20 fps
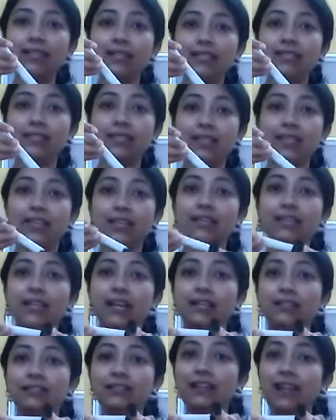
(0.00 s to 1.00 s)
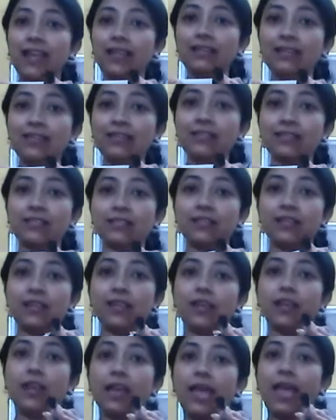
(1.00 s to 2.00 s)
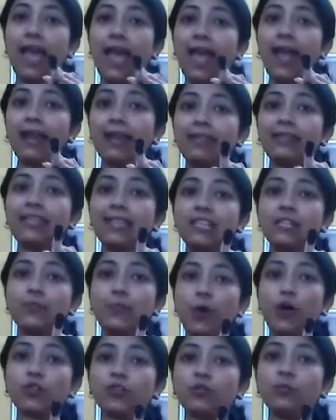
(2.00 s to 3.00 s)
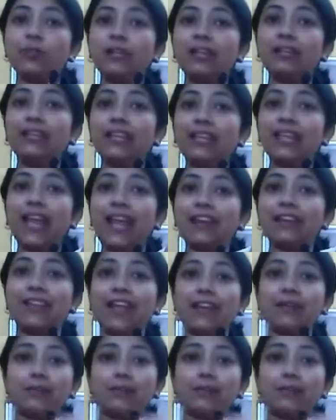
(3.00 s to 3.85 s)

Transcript: this, the other like this. And this possibility can